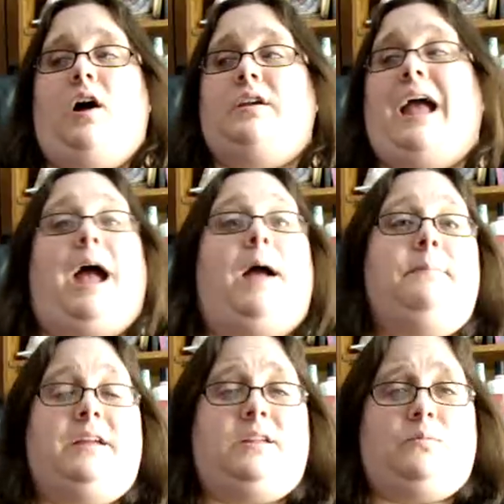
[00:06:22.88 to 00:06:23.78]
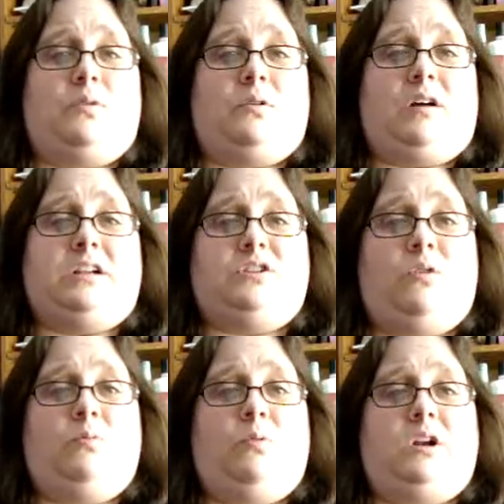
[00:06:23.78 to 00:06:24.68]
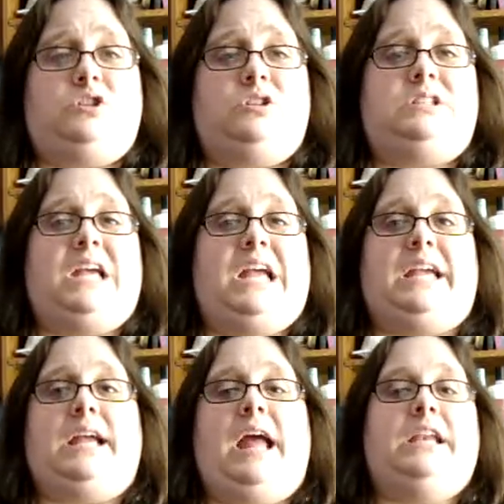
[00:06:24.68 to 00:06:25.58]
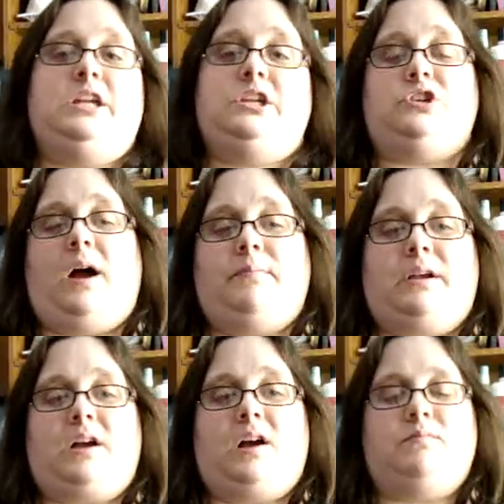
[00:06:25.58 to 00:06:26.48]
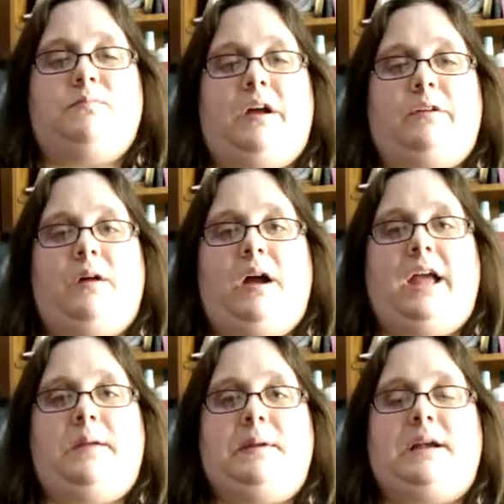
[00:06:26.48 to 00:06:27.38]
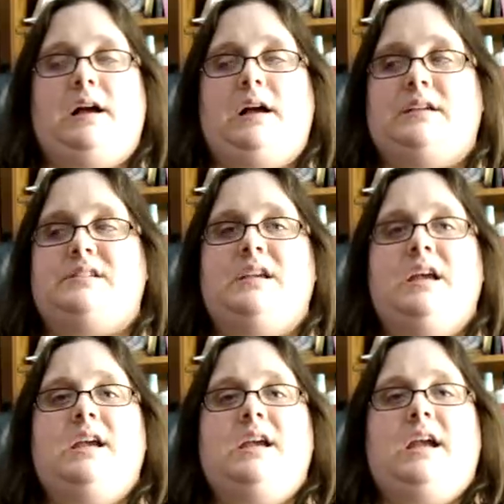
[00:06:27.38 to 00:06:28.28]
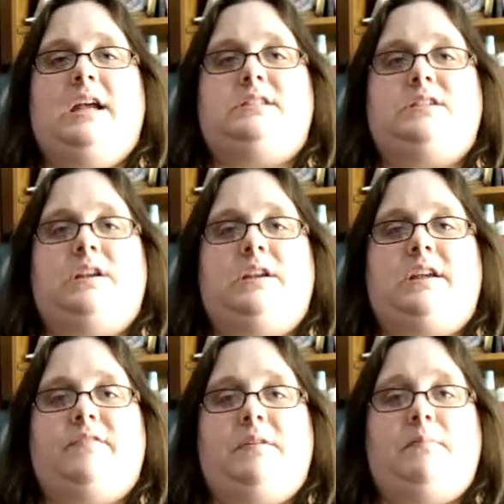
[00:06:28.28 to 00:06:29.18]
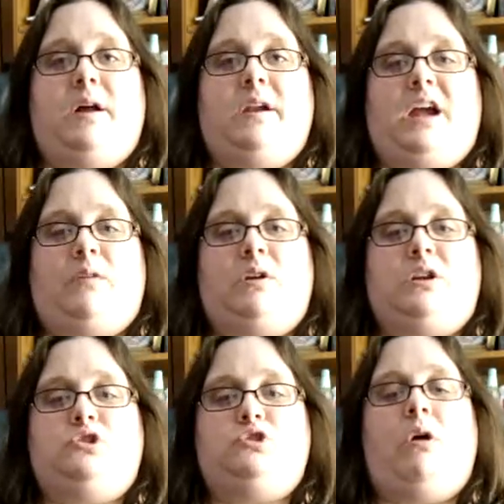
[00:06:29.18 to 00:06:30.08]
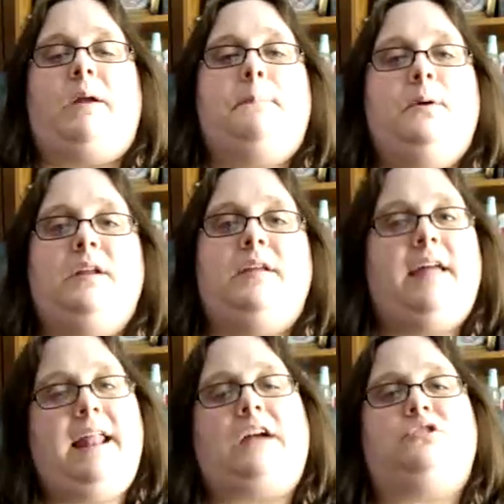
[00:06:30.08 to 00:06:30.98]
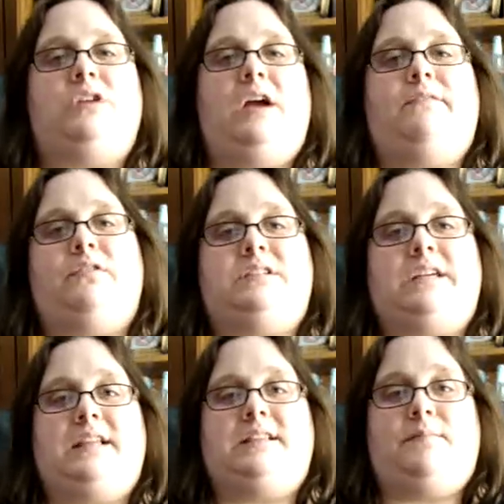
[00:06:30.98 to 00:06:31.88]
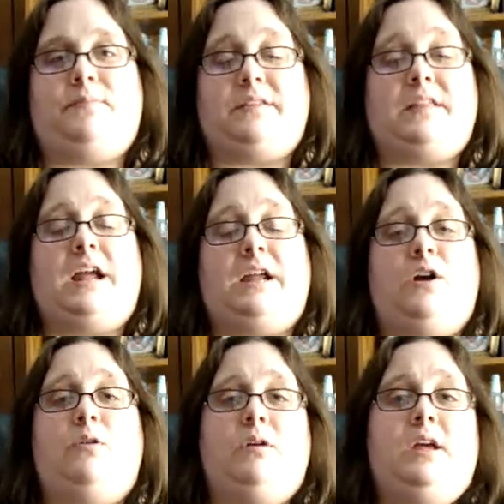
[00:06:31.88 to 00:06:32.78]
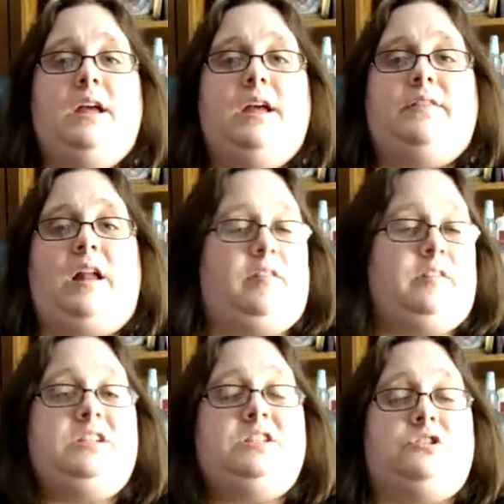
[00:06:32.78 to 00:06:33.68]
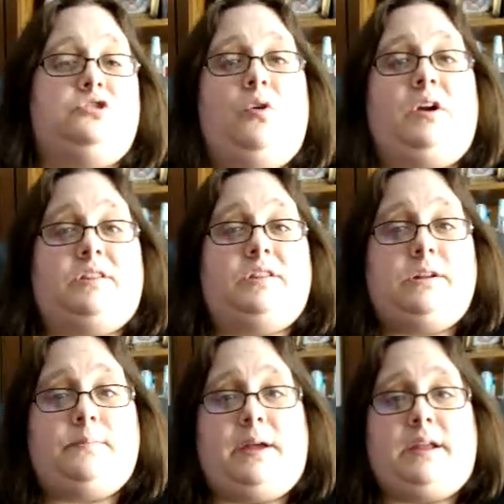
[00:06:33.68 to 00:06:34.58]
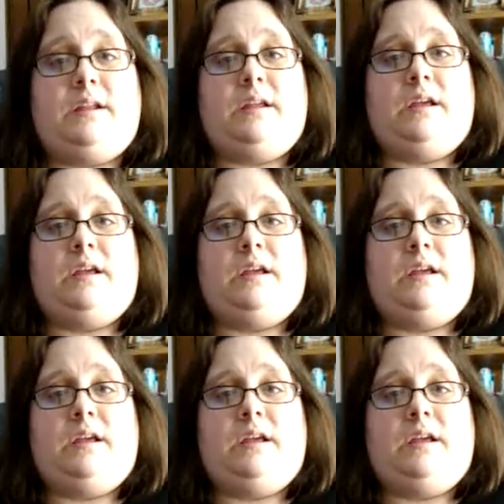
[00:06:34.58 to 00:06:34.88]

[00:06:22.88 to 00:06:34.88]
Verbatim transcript: unhappy anymore. I don't want to just take any job that comes my way because it's going to give me money. I want to try and put in that extra effort to get something that I know that I'll at least enjoy a little bit.